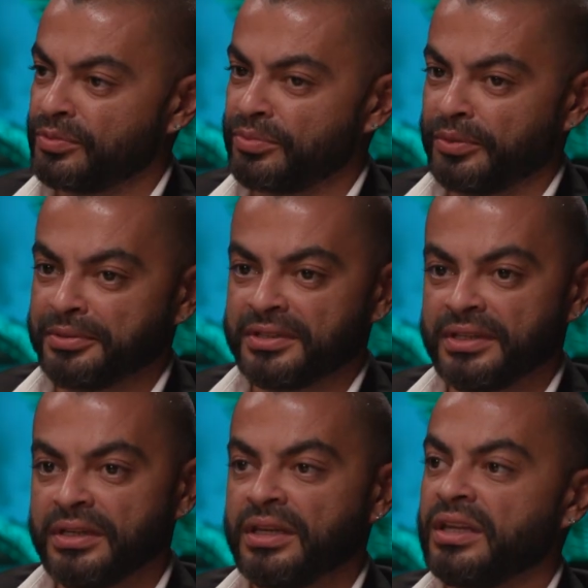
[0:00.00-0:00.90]
the
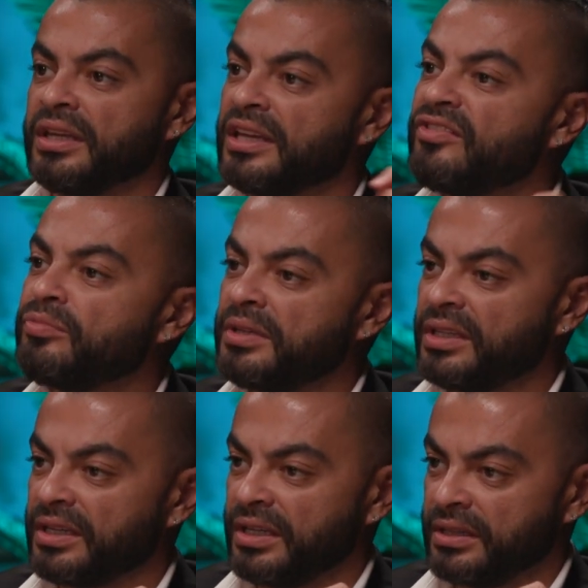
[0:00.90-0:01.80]
property, give me
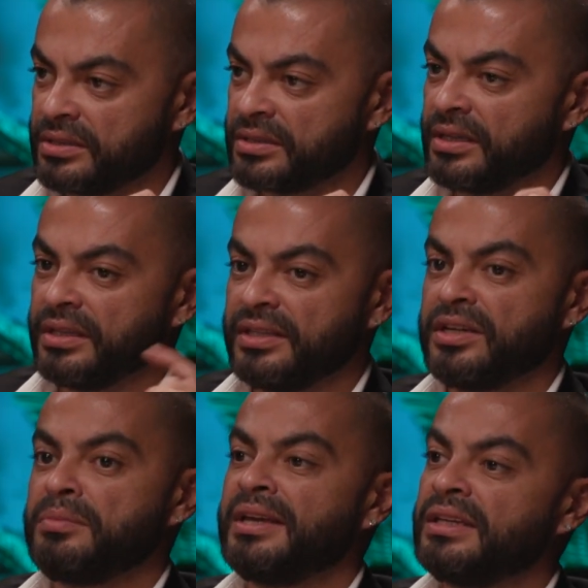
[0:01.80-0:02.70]
the keys, the
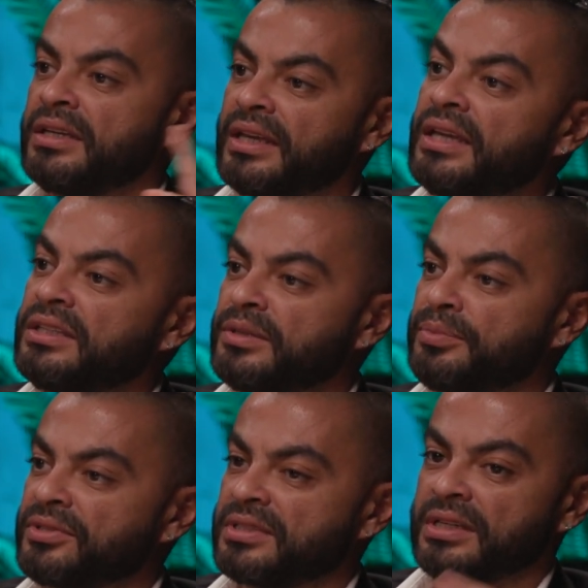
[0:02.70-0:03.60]
remaining
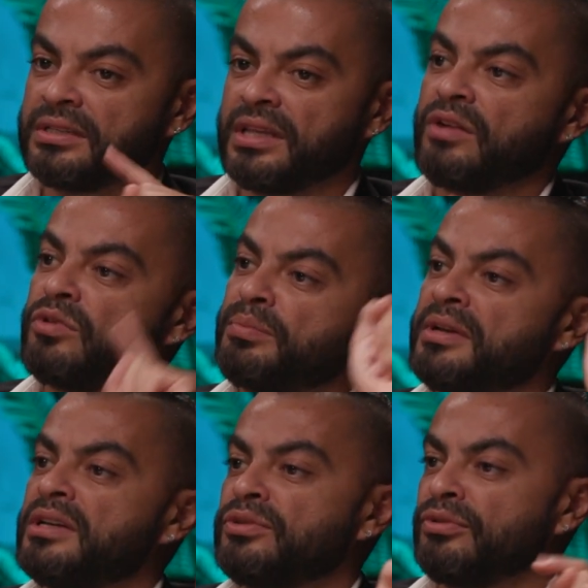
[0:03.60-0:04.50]
80% I will
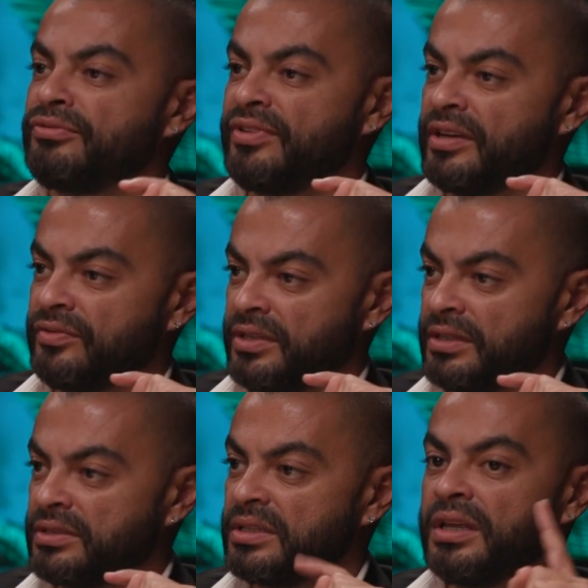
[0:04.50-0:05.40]
pay it on 5
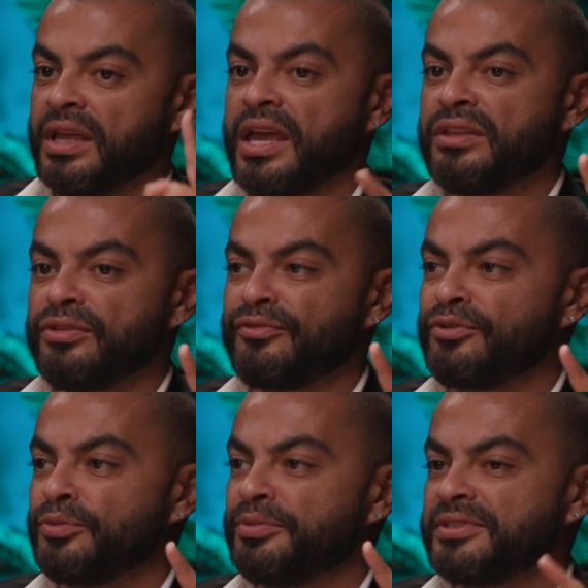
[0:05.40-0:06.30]
years, and the
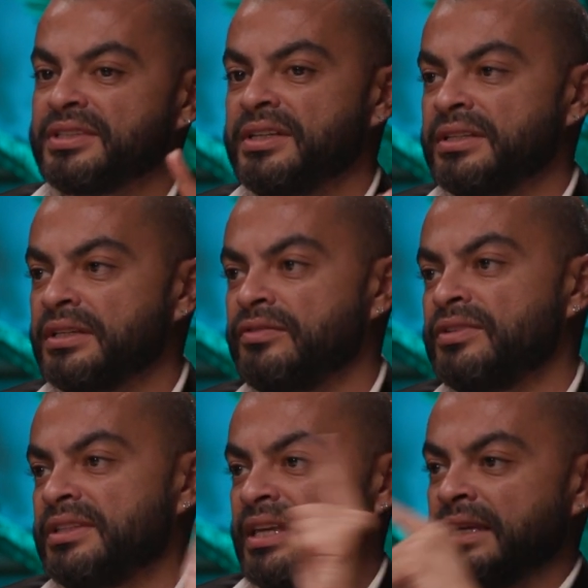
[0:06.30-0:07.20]
4% give
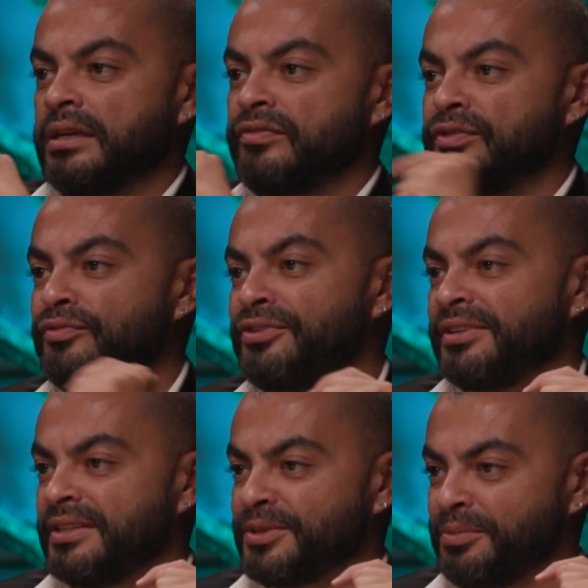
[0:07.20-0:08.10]
it a gift
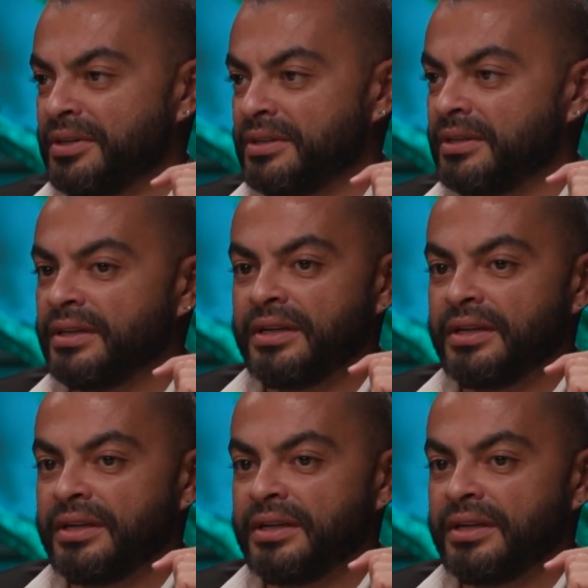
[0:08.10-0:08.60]
for this buyer.